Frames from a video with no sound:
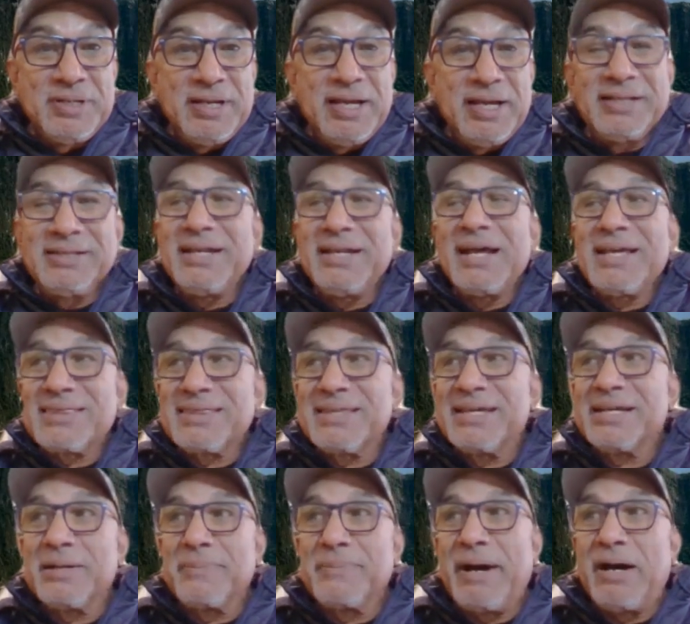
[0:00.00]
And then I
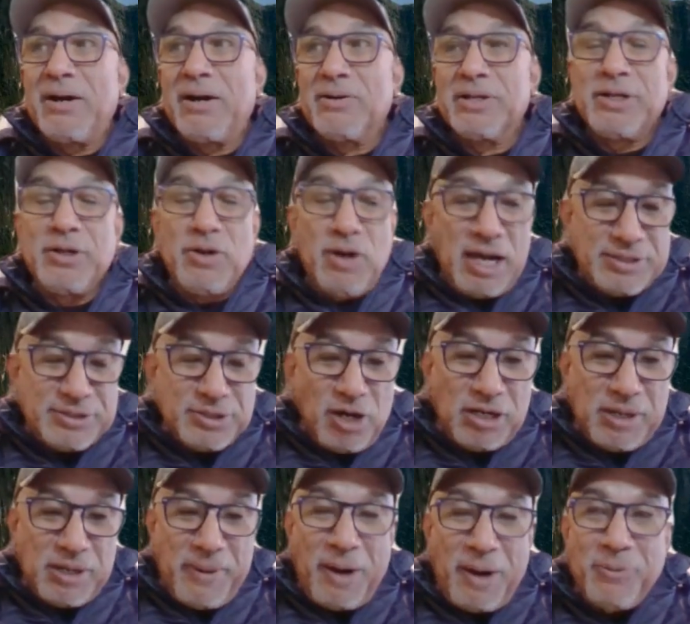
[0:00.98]
think about, you know, I
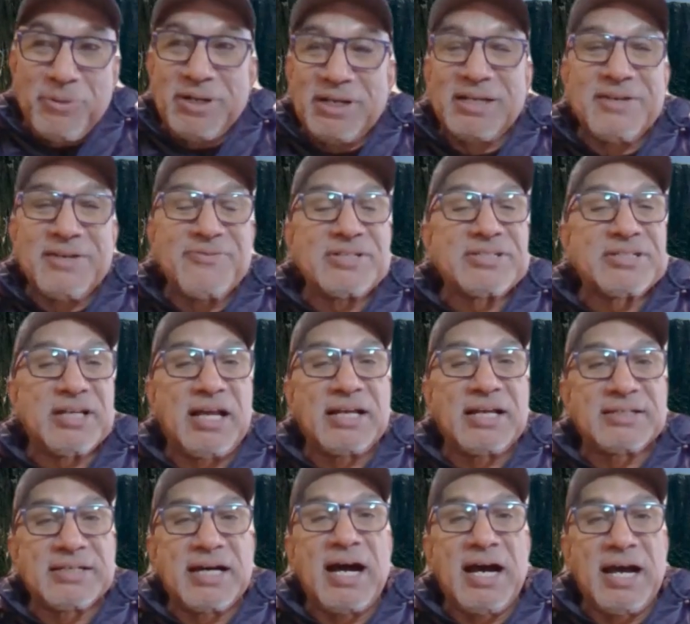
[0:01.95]
talk about I want to live until I
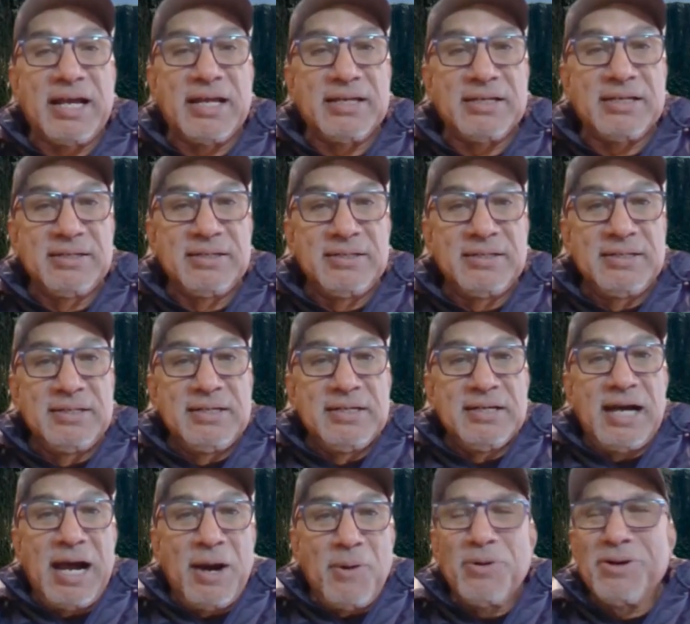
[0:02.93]
die.
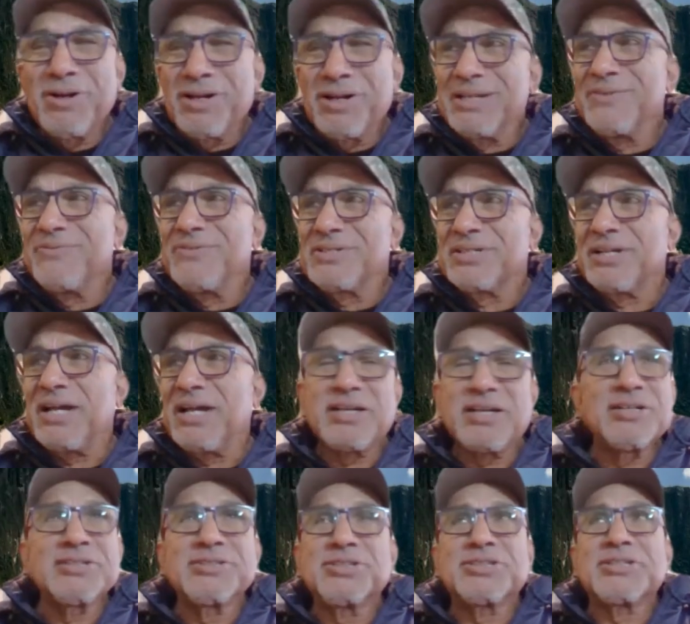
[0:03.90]
I want to live until I
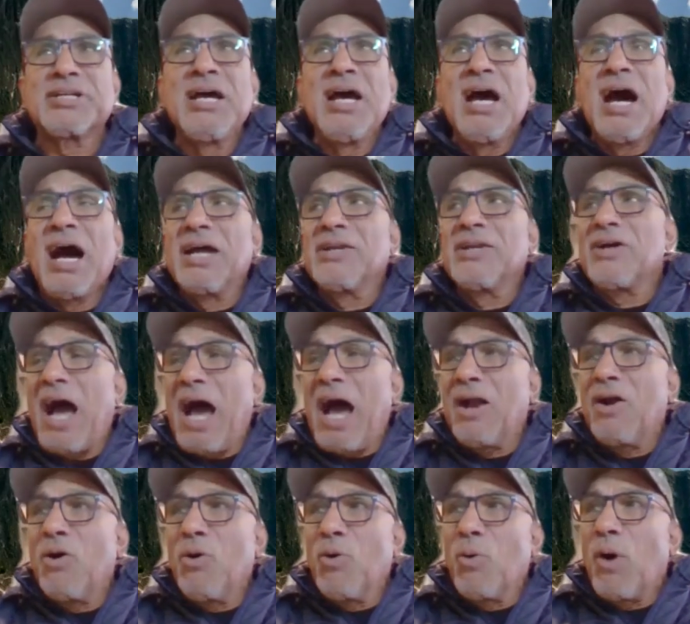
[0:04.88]
can just, I, I
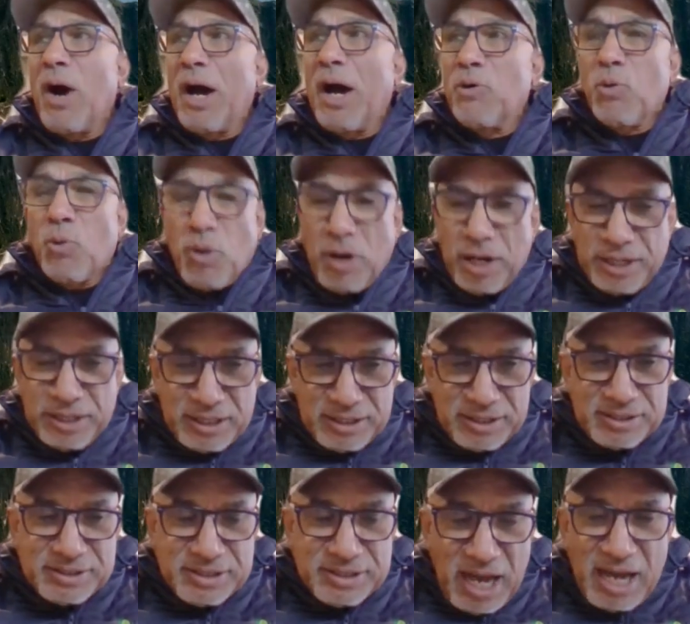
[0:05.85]
don't, I don't want
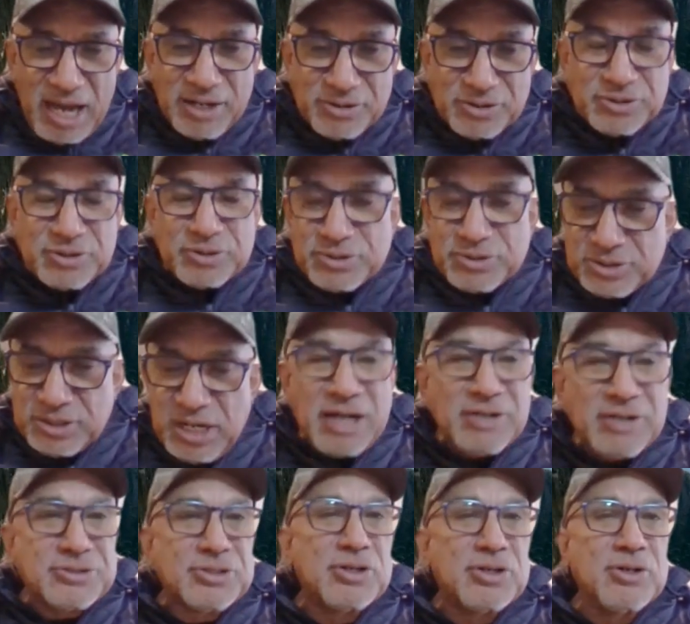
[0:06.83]
to not
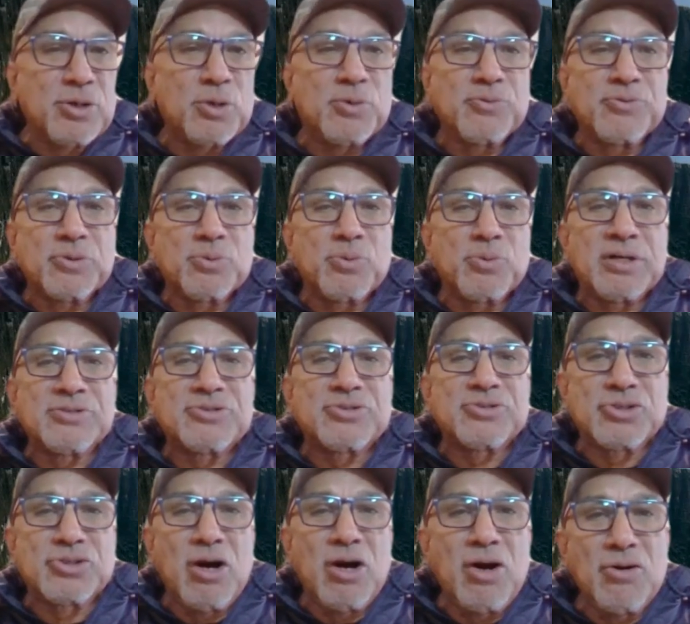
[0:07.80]
not turn over one
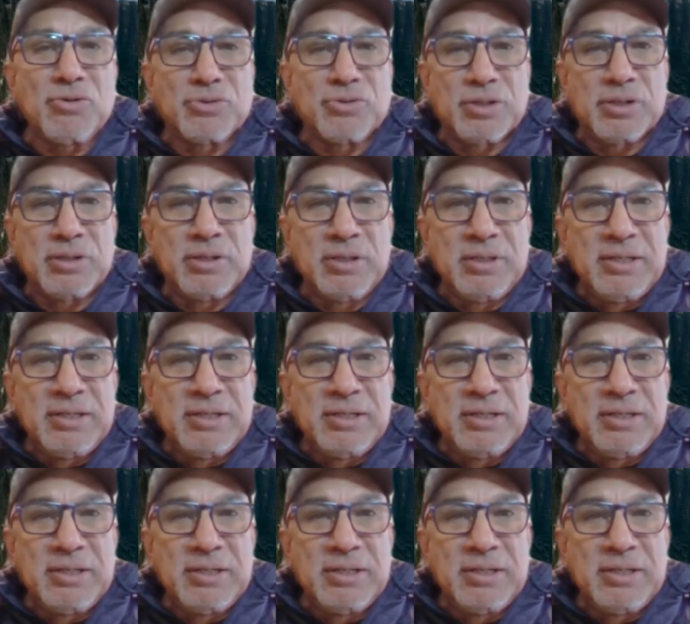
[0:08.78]
stone.